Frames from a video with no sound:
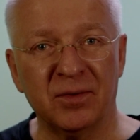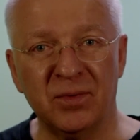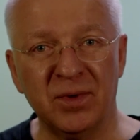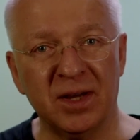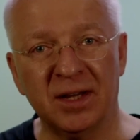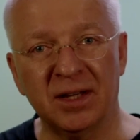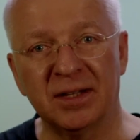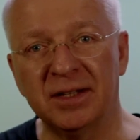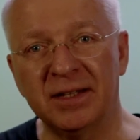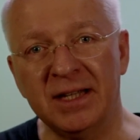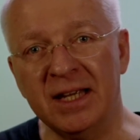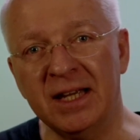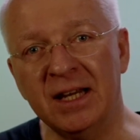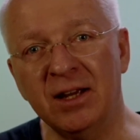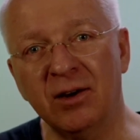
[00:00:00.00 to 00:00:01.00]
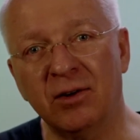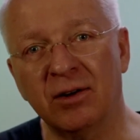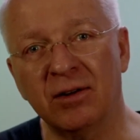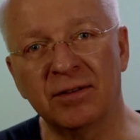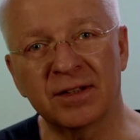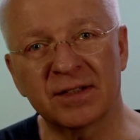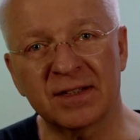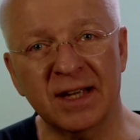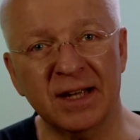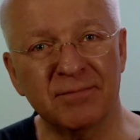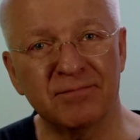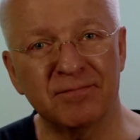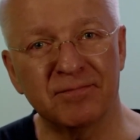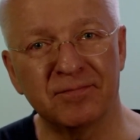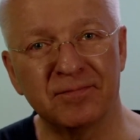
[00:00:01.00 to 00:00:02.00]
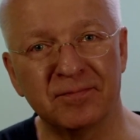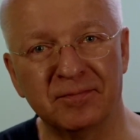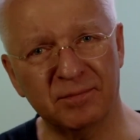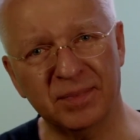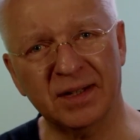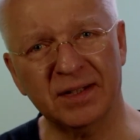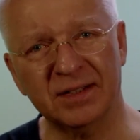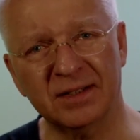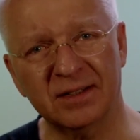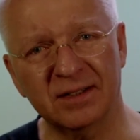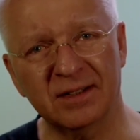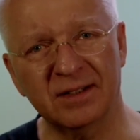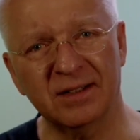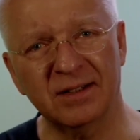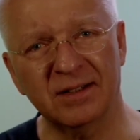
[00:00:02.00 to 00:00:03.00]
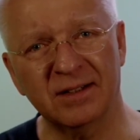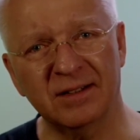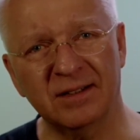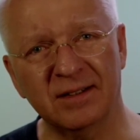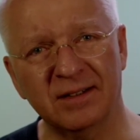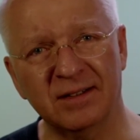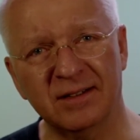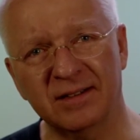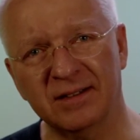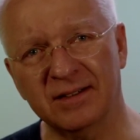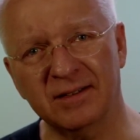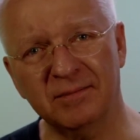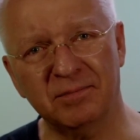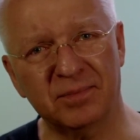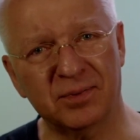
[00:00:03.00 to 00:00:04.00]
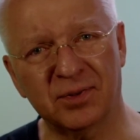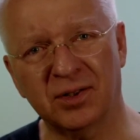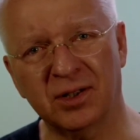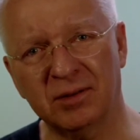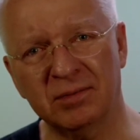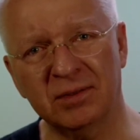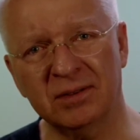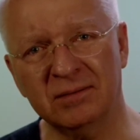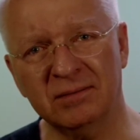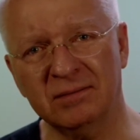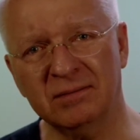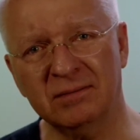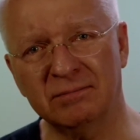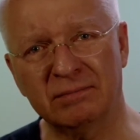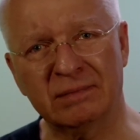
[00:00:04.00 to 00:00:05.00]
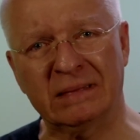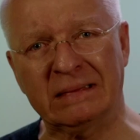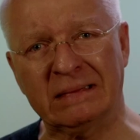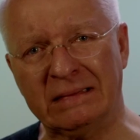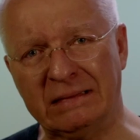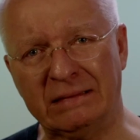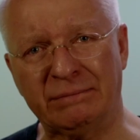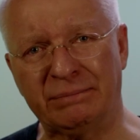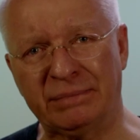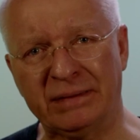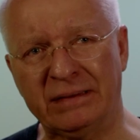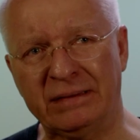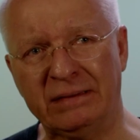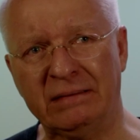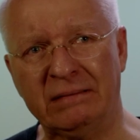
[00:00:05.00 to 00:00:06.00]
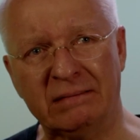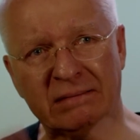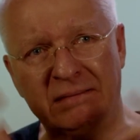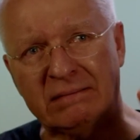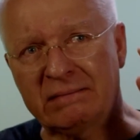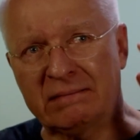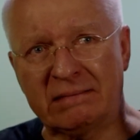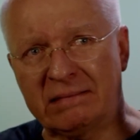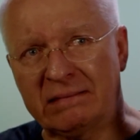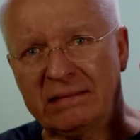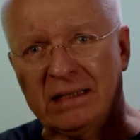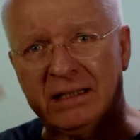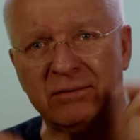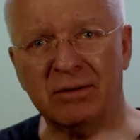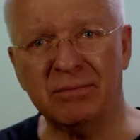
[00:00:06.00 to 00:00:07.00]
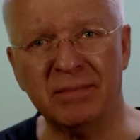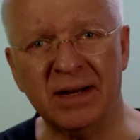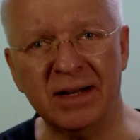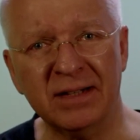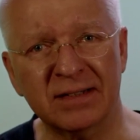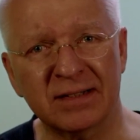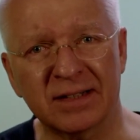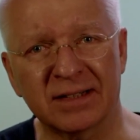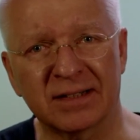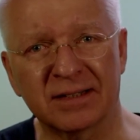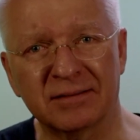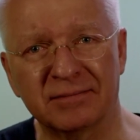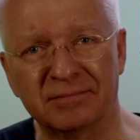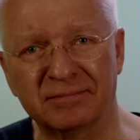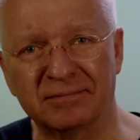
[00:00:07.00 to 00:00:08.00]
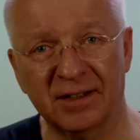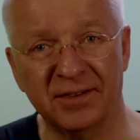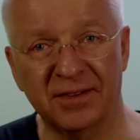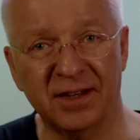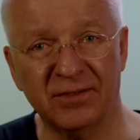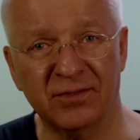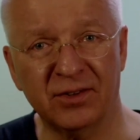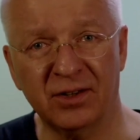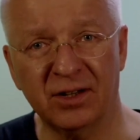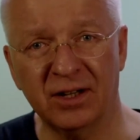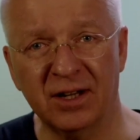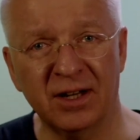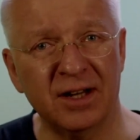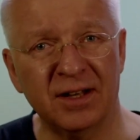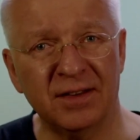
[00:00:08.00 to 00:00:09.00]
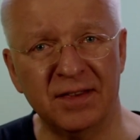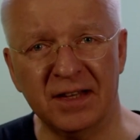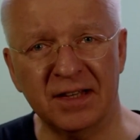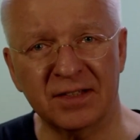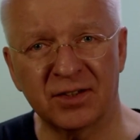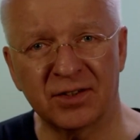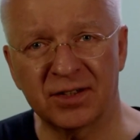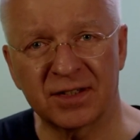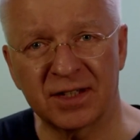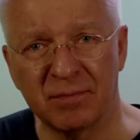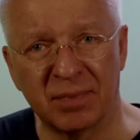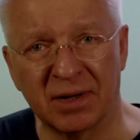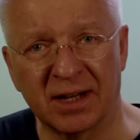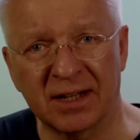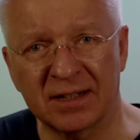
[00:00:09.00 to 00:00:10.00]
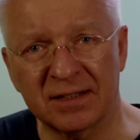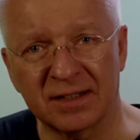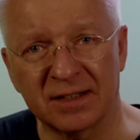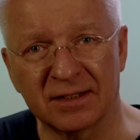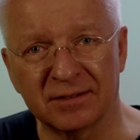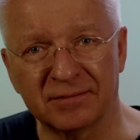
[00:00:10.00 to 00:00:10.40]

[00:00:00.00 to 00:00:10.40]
we are nearly all the same. But the problem might be our mindset. And therefore, there's not a simple answer.